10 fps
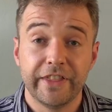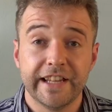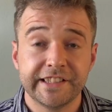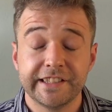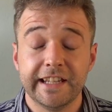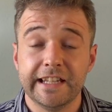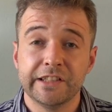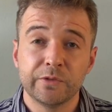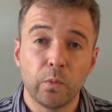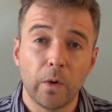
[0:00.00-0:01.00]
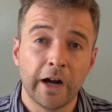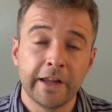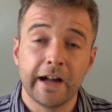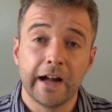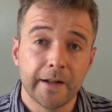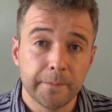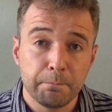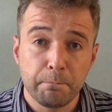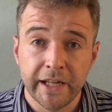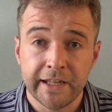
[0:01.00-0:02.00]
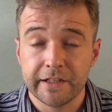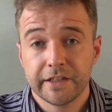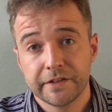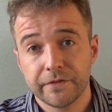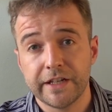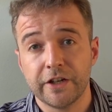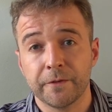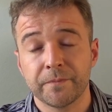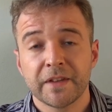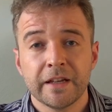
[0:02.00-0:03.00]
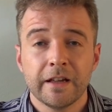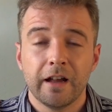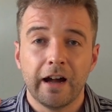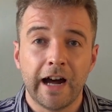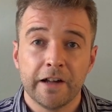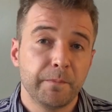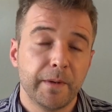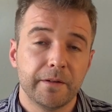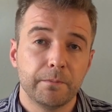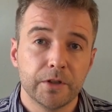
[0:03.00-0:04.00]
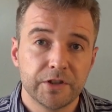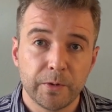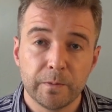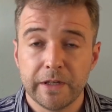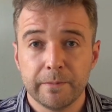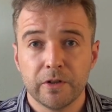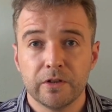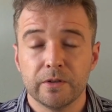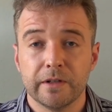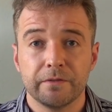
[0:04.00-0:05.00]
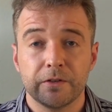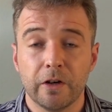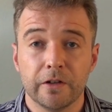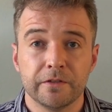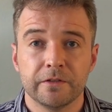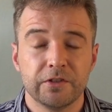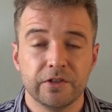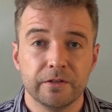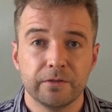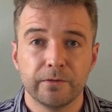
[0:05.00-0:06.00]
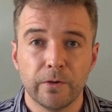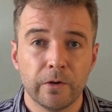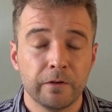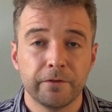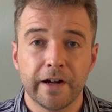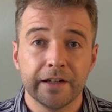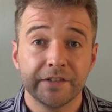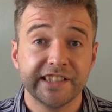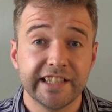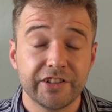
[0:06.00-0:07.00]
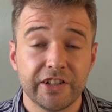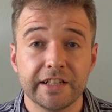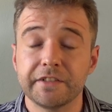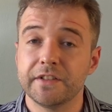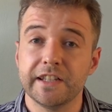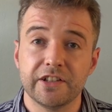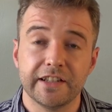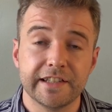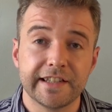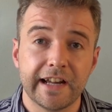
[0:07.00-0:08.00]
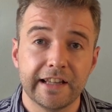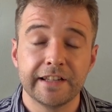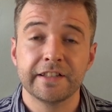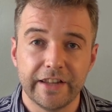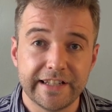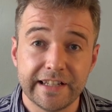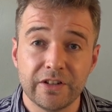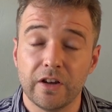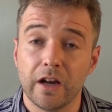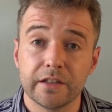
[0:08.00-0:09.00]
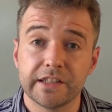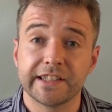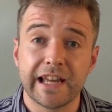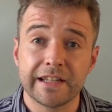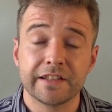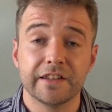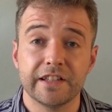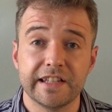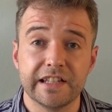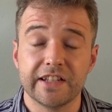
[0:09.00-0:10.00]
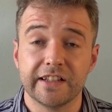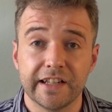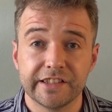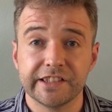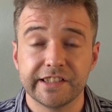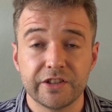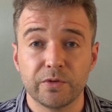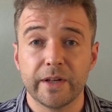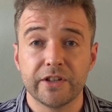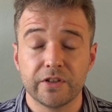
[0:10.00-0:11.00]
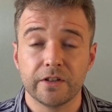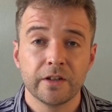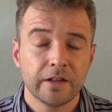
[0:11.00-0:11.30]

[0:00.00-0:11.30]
This is why I'm making this video. I've met multiple people who have gotten to 4, 5, 6 years of teaching in Thailand. They didn't understand the teaching license situation